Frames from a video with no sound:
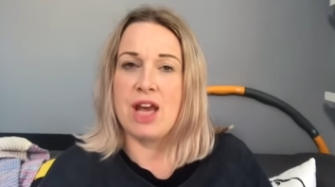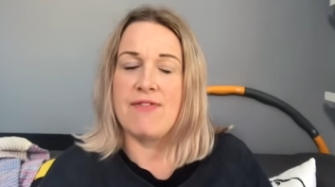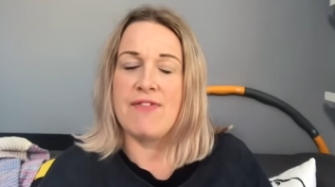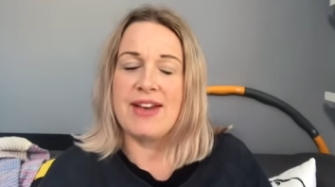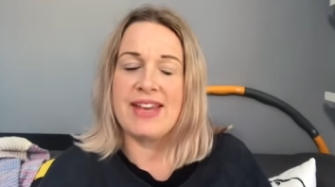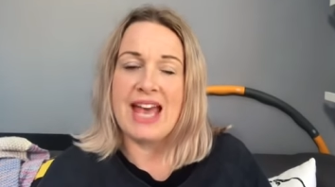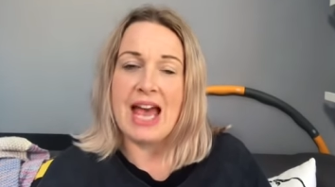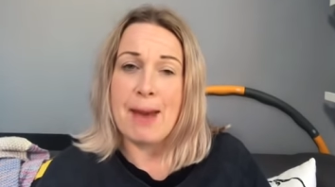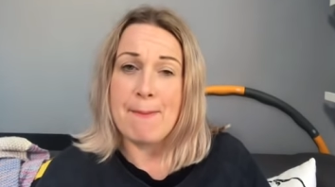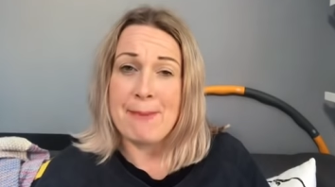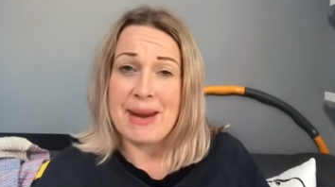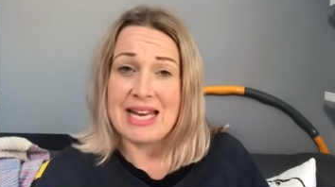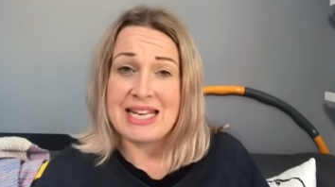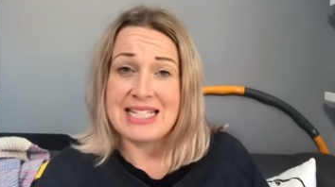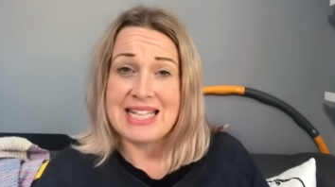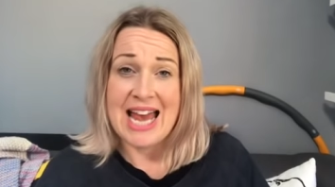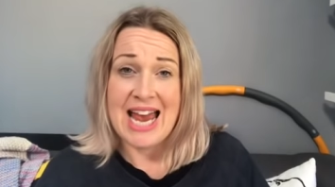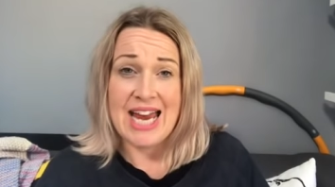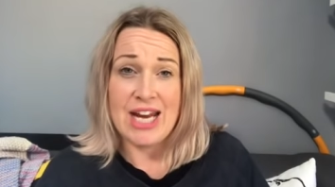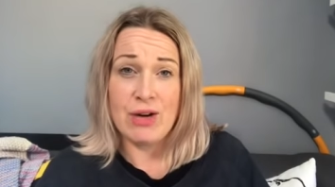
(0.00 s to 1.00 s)
If I get a
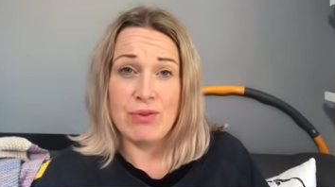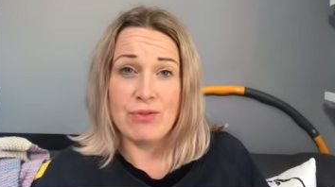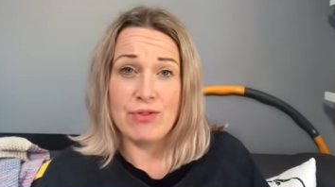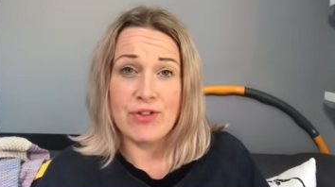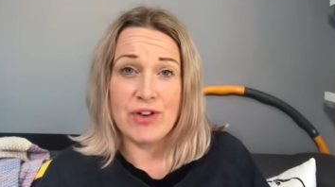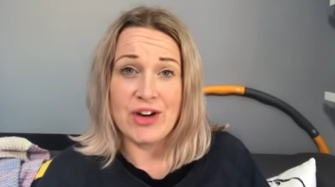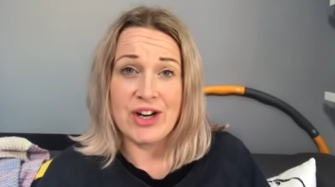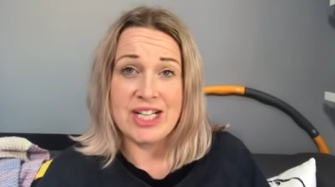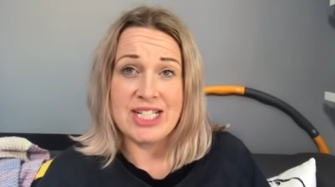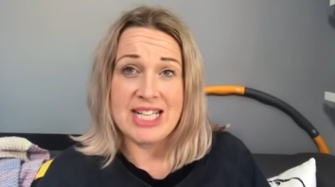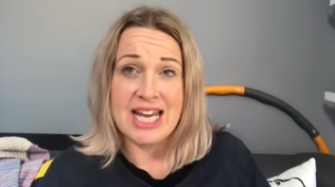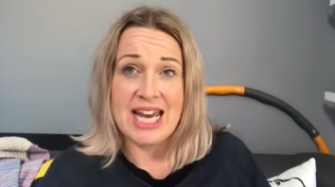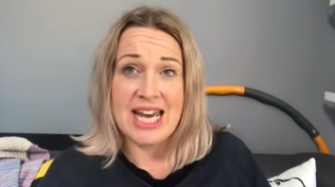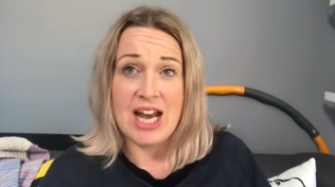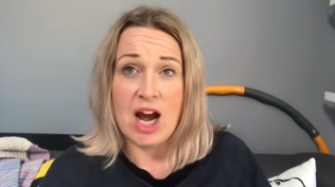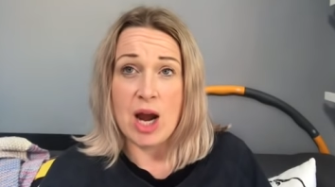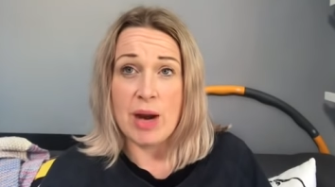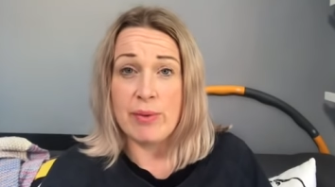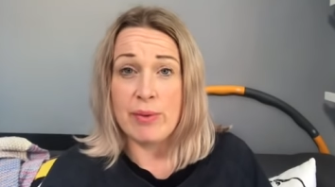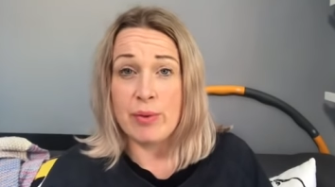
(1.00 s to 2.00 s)
maintain on Friday,
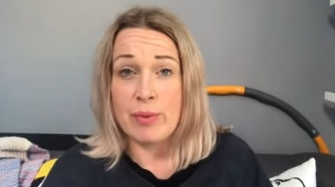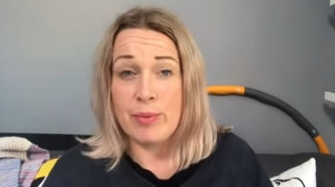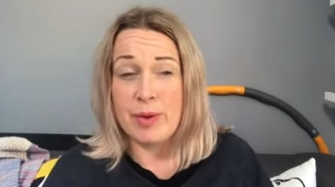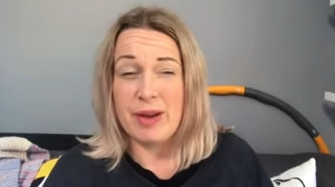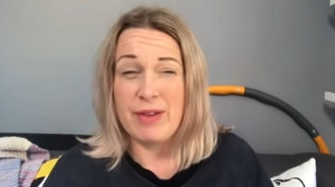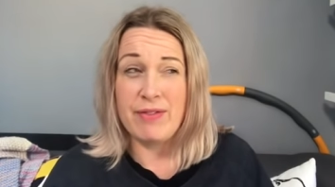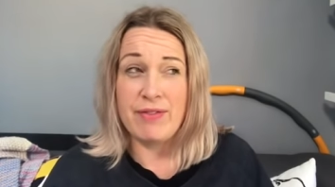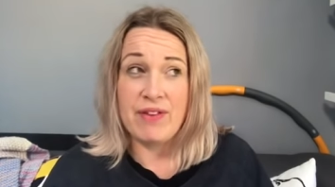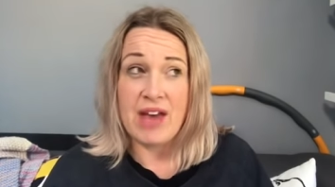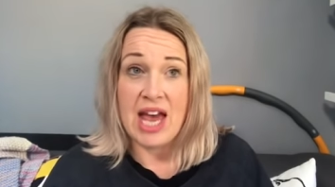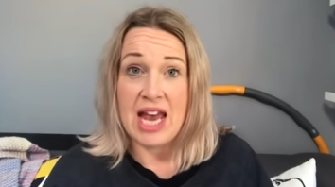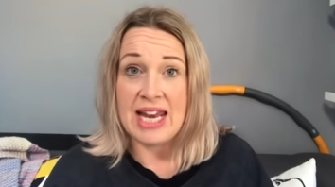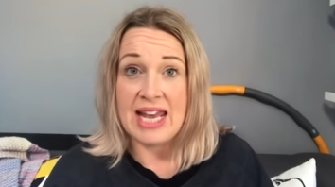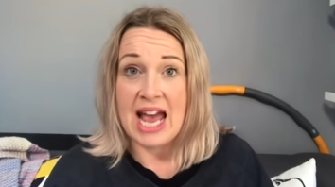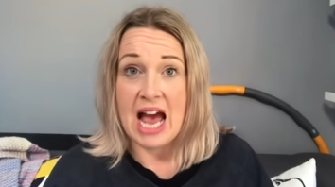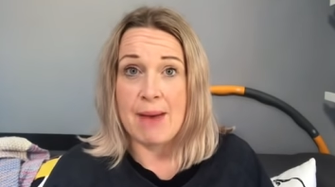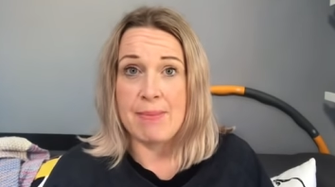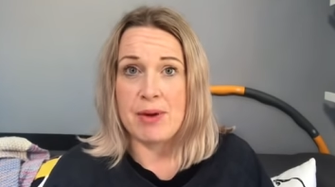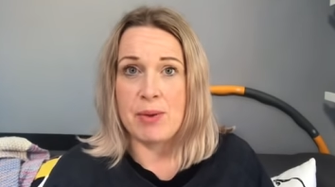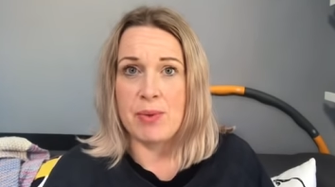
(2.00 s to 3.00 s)
I will be fairly
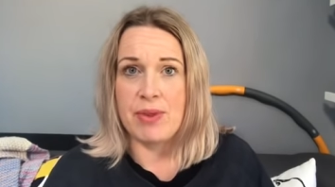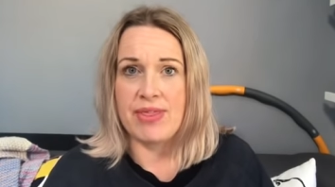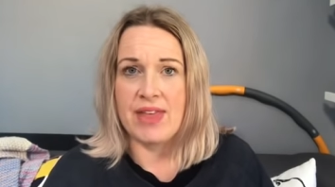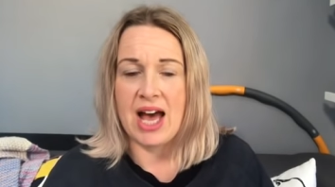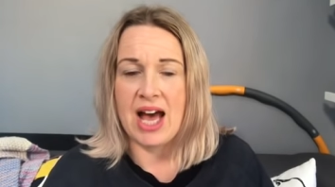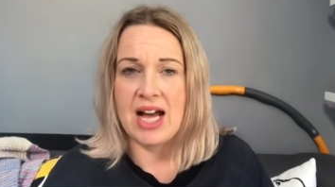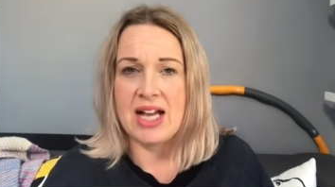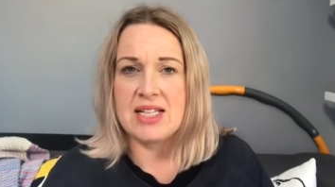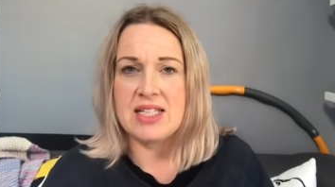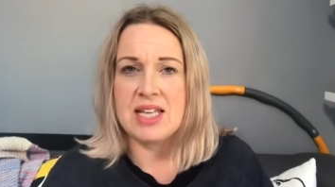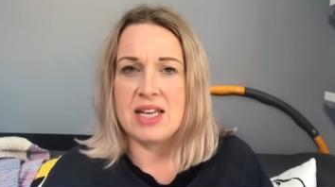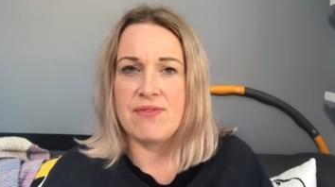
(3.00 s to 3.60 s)
happy with that.